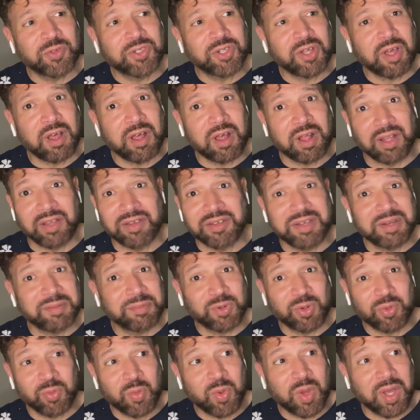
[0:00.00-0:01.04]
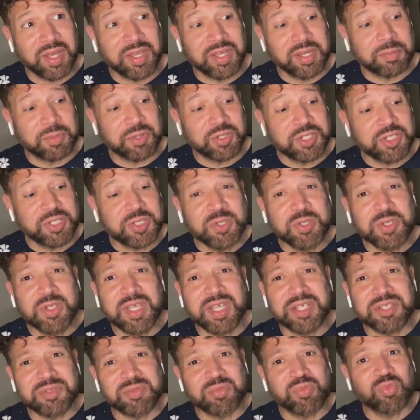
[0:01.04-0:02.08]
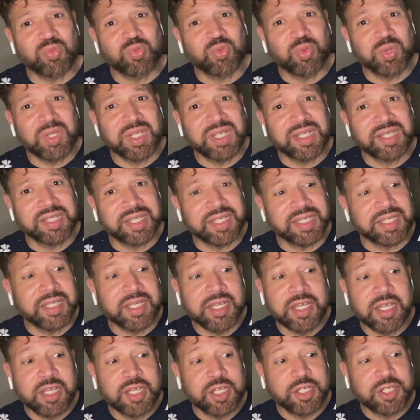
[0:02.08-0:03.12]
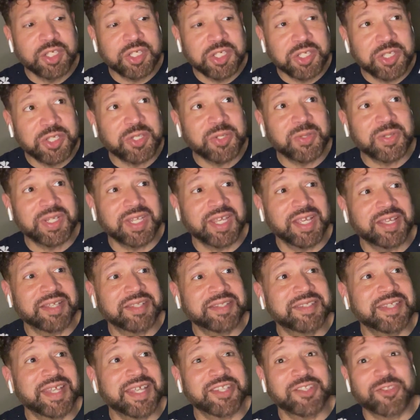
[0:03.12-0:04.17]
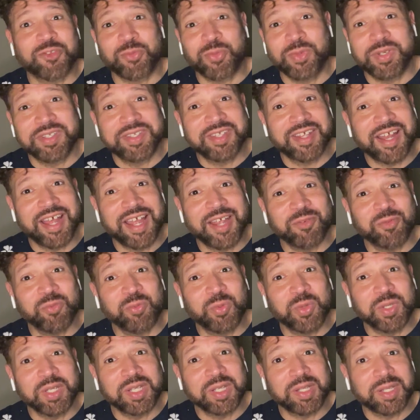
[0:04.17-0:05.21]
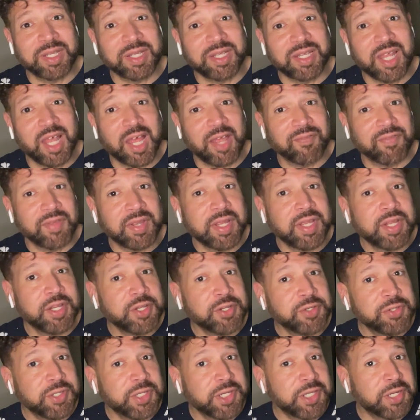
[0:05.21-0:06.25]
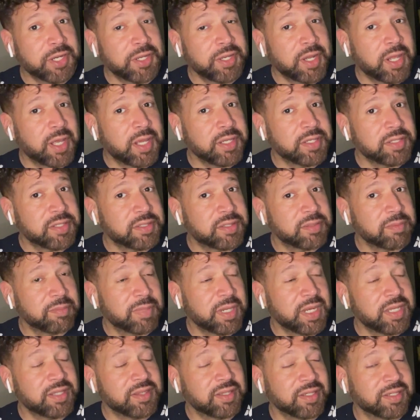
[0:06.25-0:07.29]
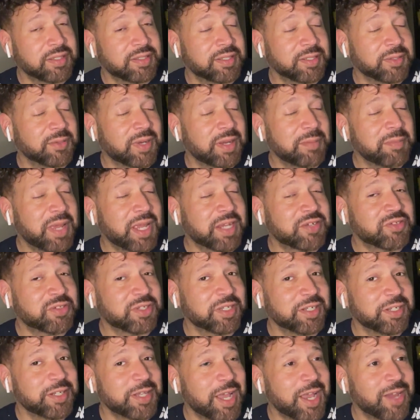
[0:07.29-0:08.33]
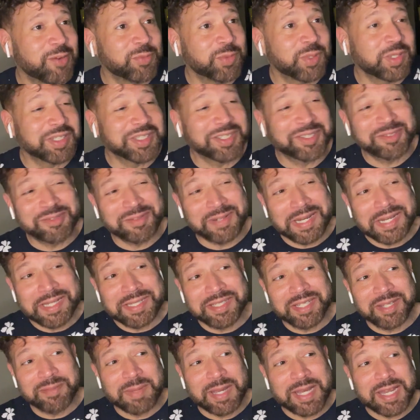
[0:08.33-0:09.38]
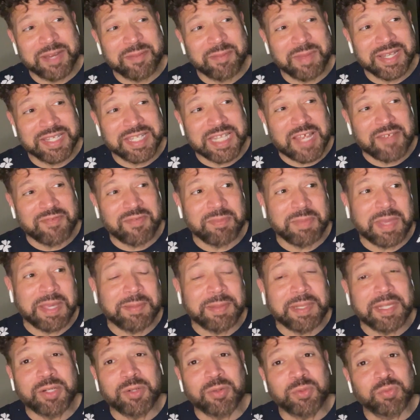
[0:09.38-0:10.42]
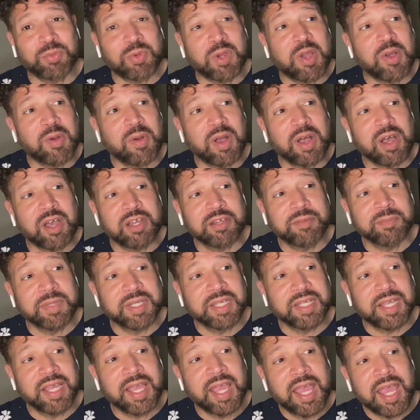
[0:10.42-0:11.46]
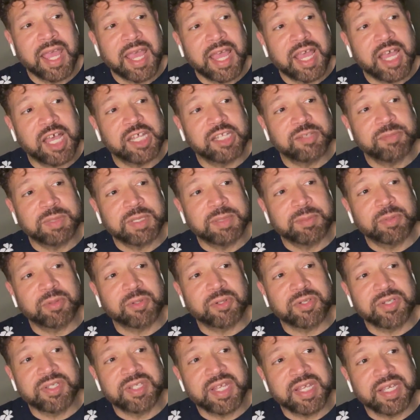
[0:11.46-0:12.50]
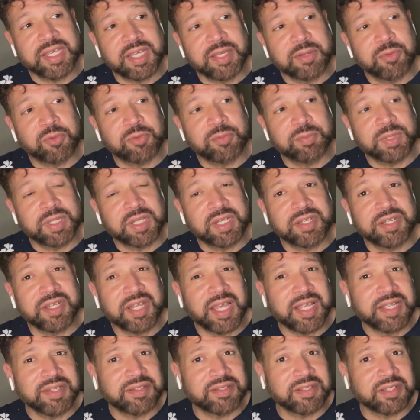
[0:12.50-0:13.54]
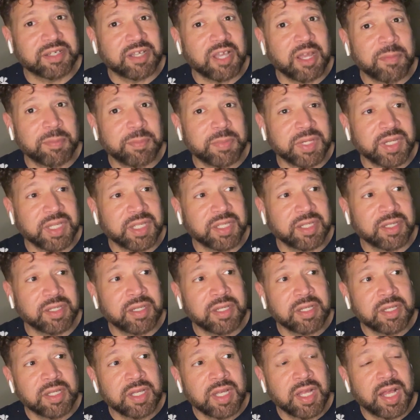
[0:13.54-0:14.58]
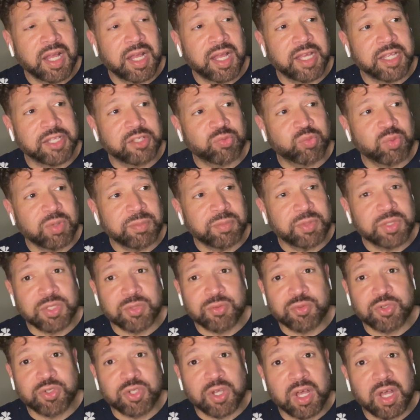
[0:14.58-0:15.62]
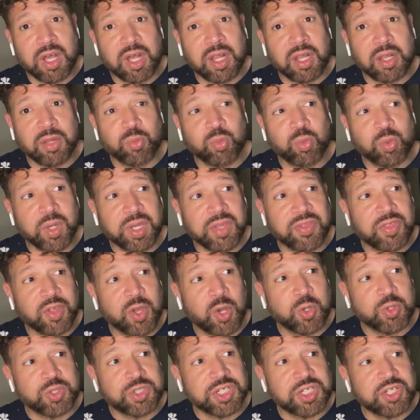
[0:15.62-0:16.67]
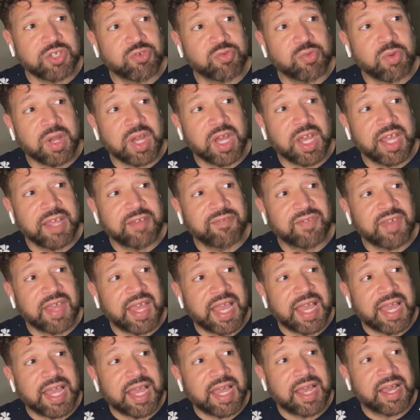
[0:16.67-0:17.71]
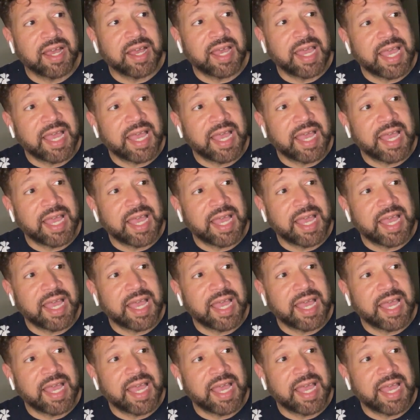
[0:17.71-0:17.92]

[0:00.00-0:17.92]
doll, number one. Number two, you get some really cute accessories that I really love. You get a nice bathing suit. I'm actually not really crazy about it myself, but maybe it'll grow on me as people are saying it would be a nice accompanying uh, swimsuit doll with Ocean Drive uh,